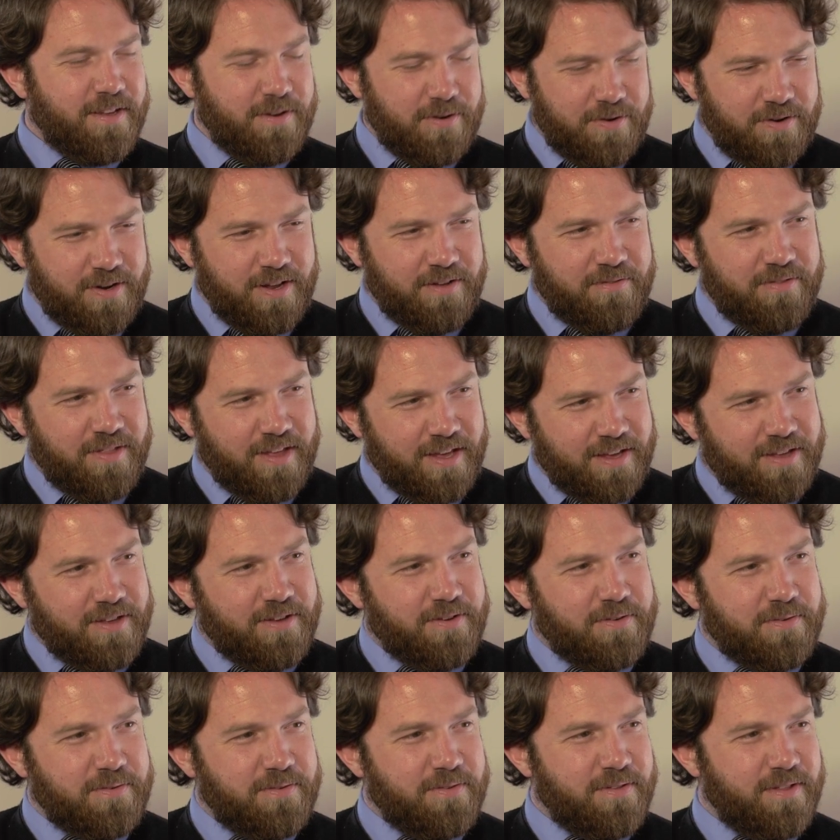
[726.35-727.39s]
Gurudev, thank
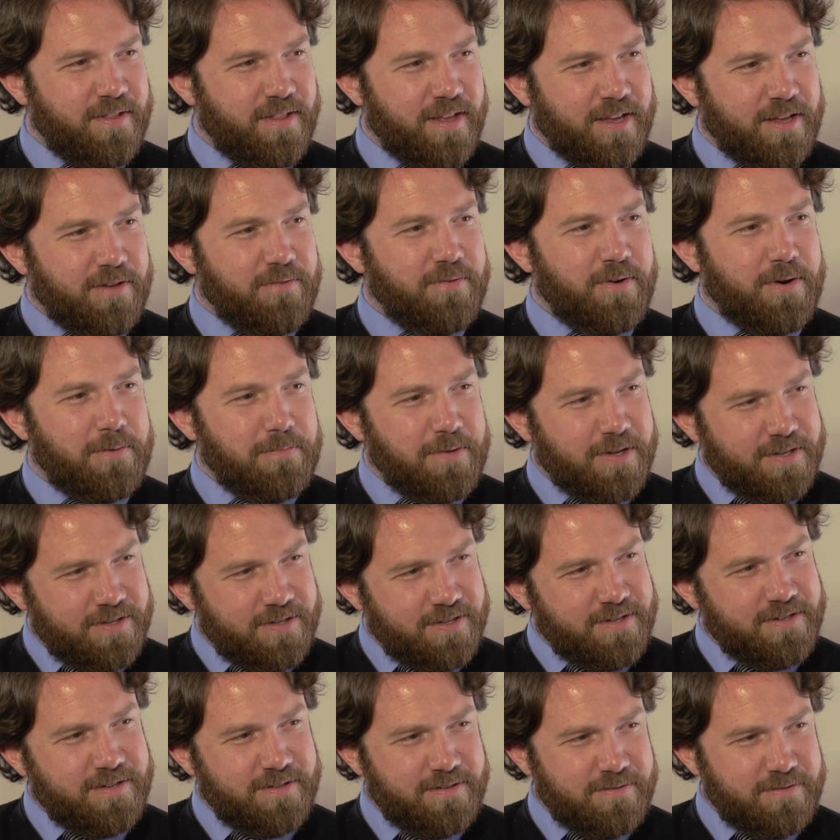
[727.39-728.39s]
you. Thank you very much.